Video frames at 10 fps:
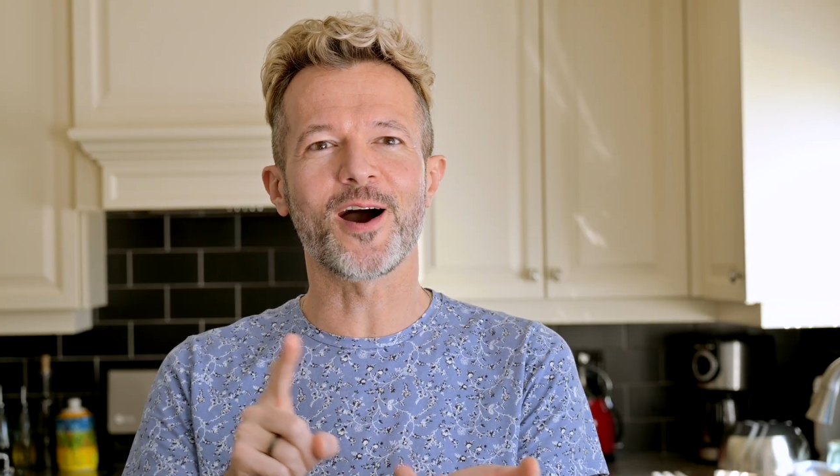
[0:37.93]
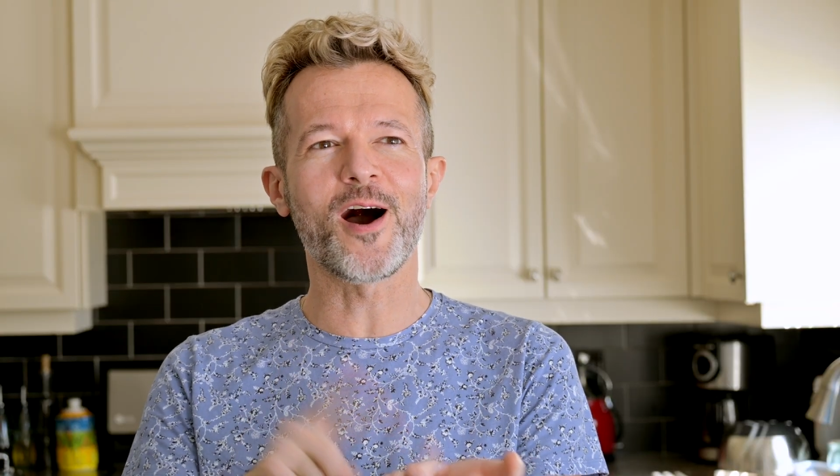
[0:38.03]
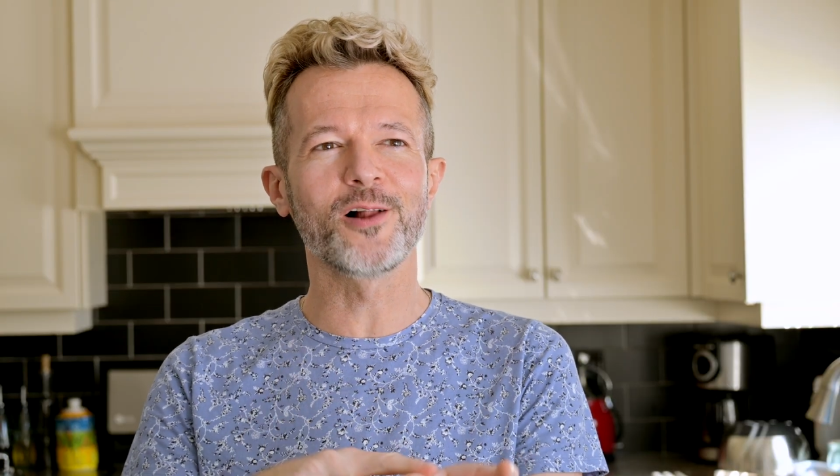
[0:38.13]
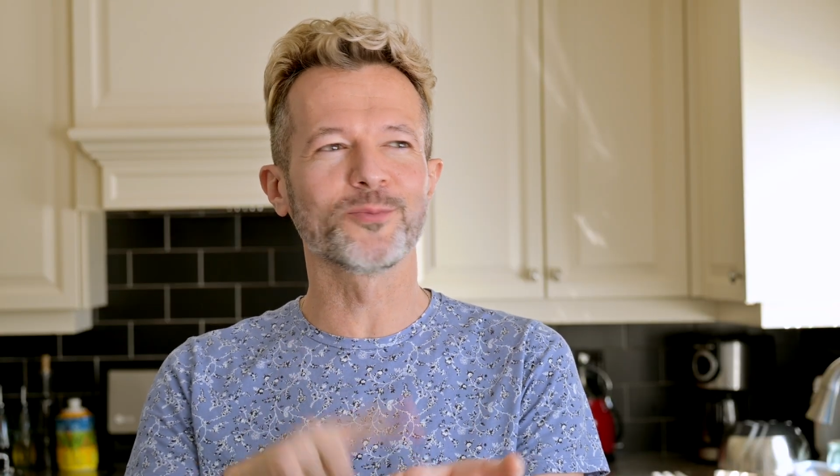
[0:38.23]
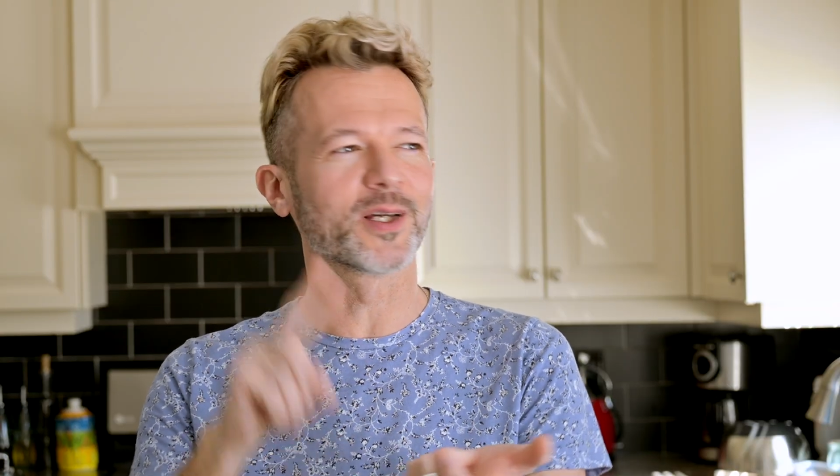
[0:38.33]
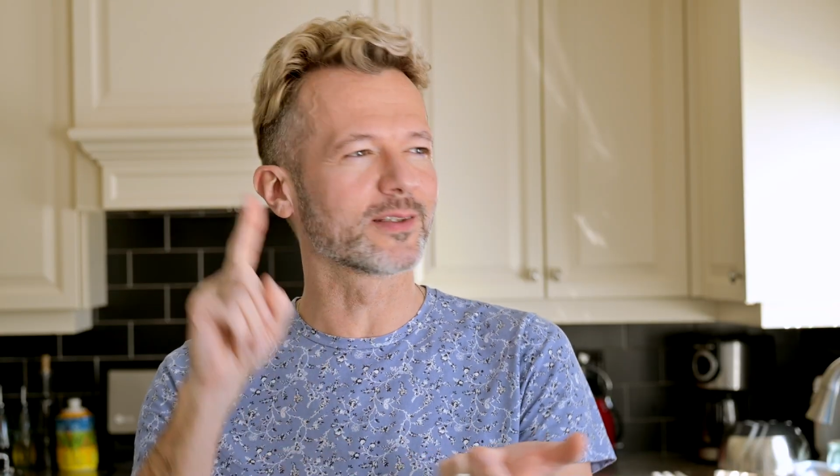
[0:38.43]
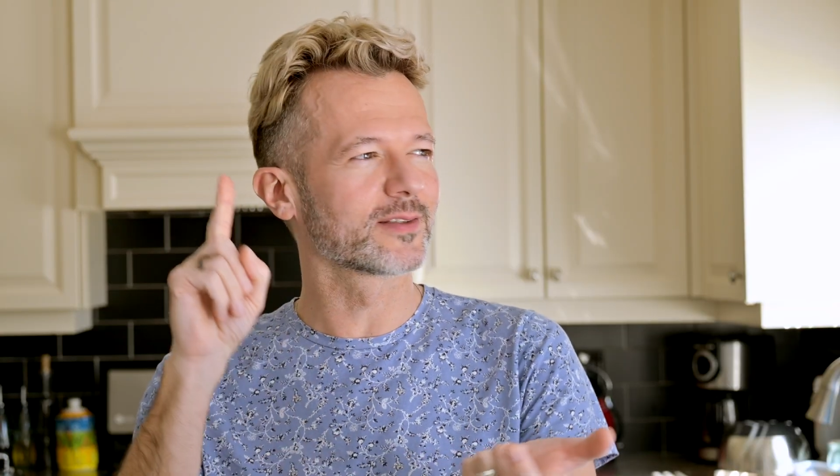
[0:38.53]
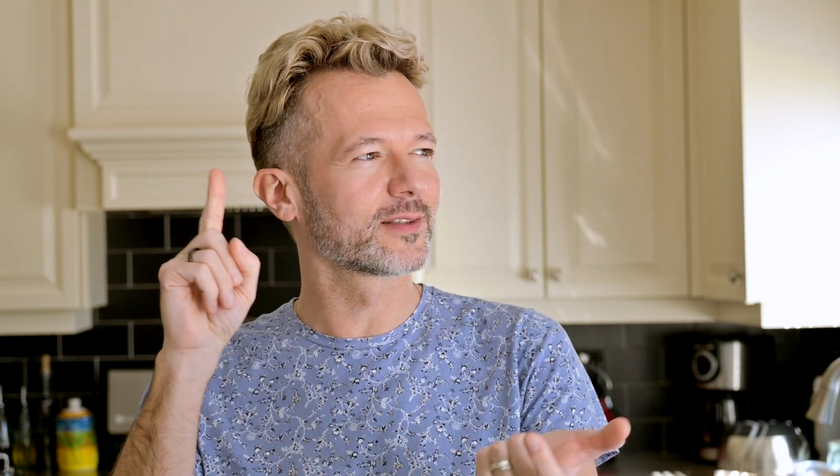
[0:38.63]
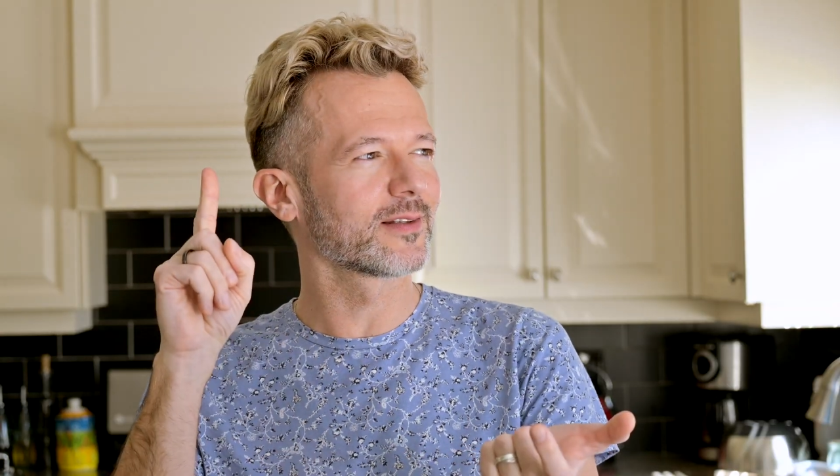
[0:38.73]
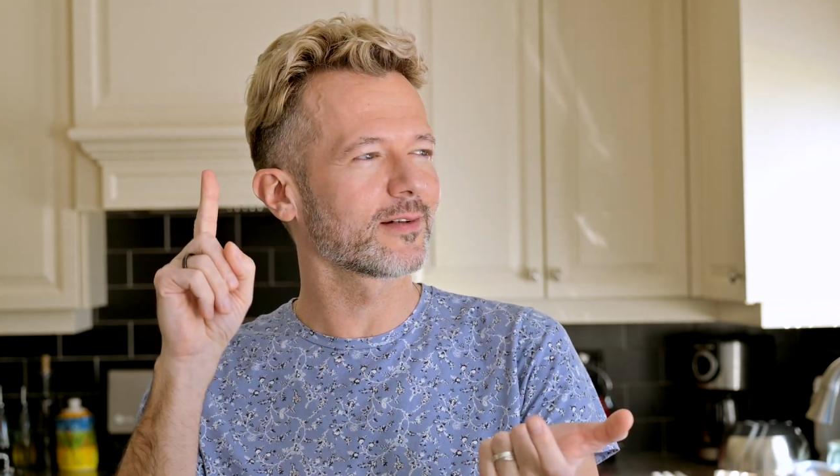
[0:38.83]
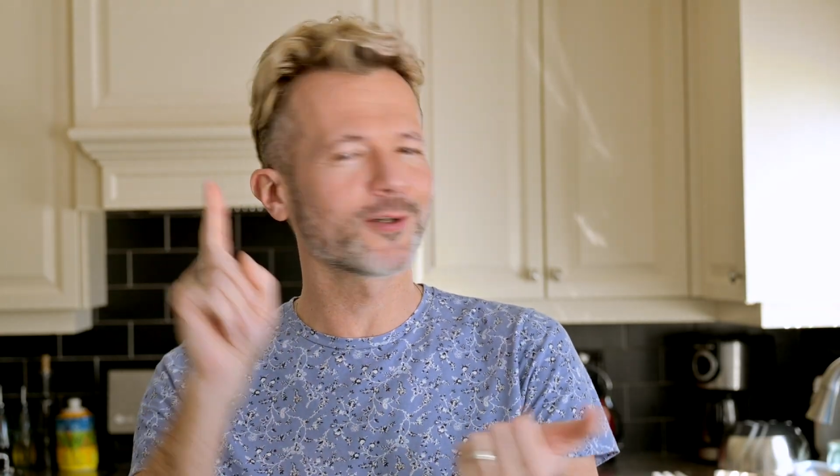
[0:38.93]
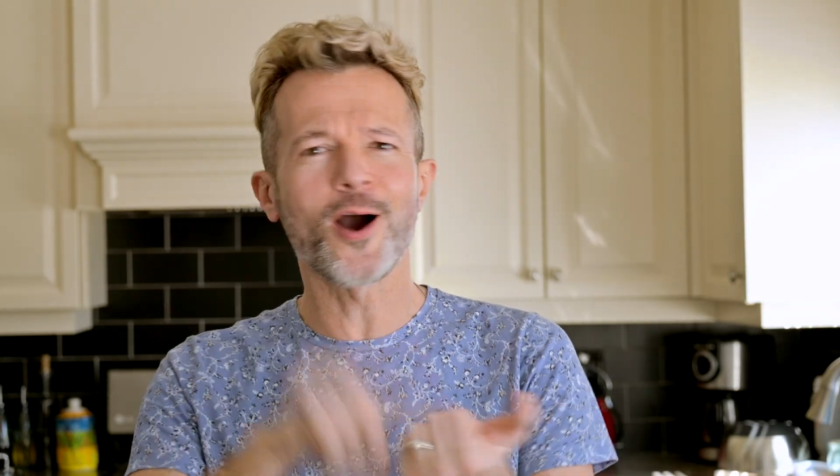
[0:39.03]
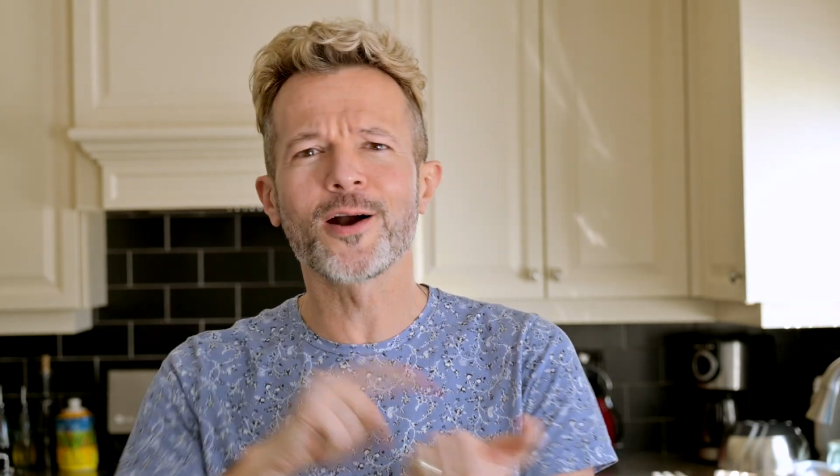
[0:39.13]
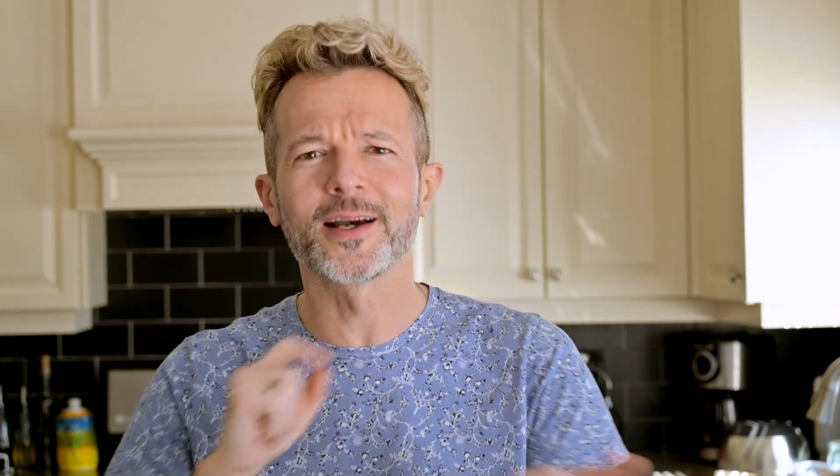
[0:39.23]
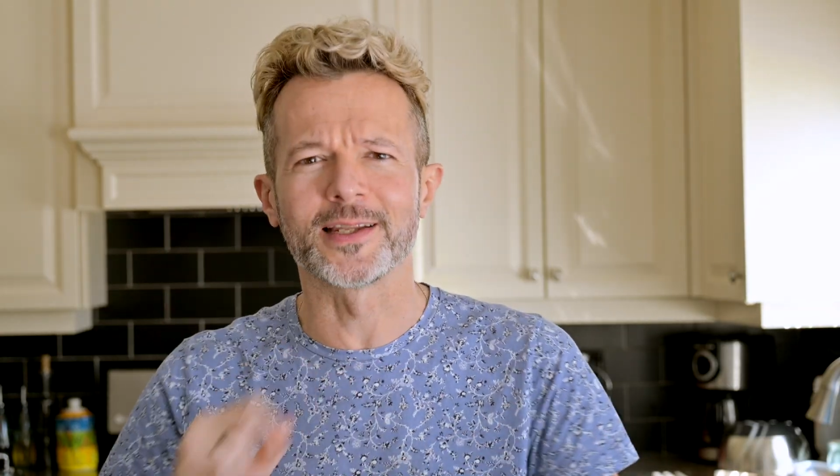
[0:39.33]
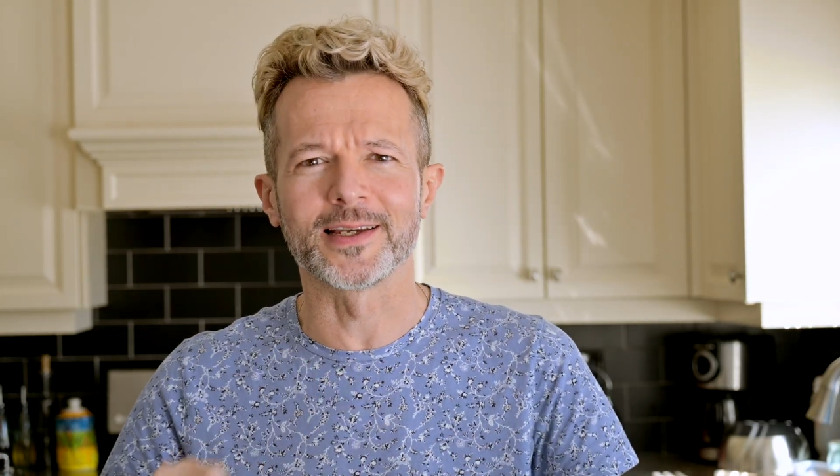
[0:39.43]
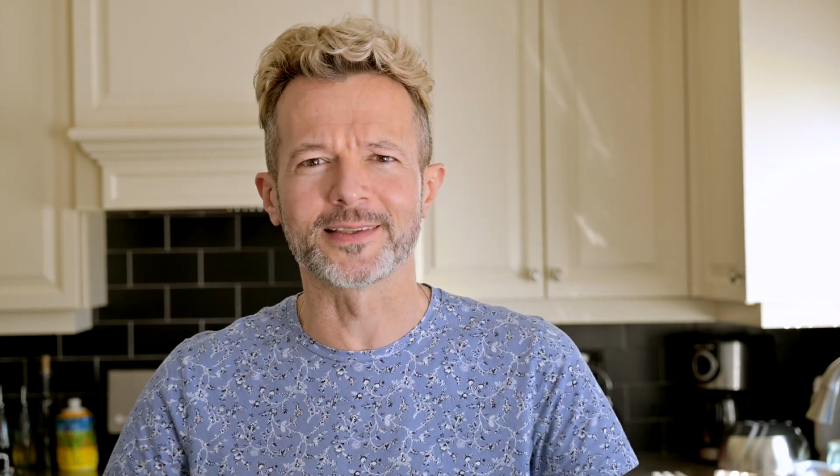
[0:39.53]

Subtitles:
almond, coconut,